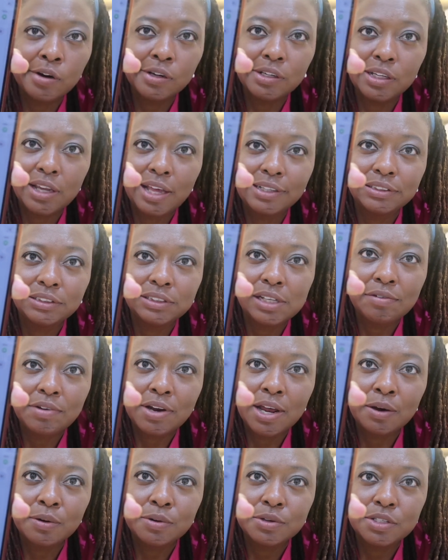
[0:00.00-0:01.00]
Currently like seven
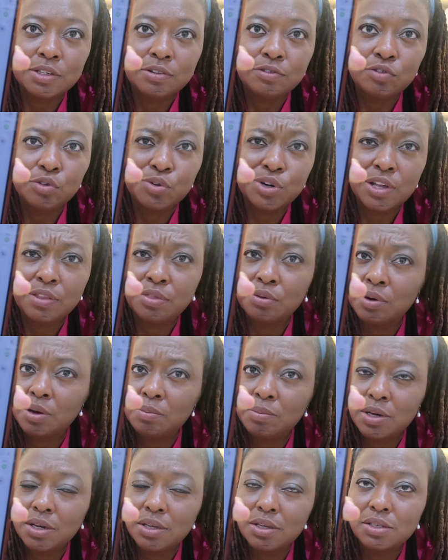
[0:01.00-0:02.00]
hours and 43
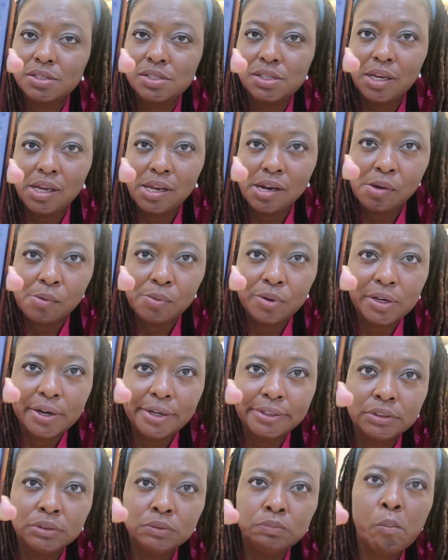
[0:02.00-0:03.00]
minutes eating
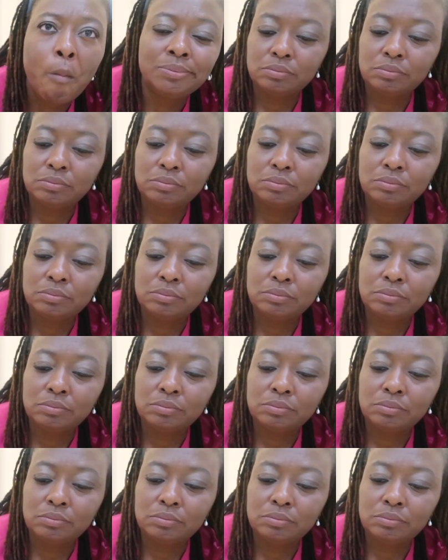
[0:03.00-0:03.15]
window.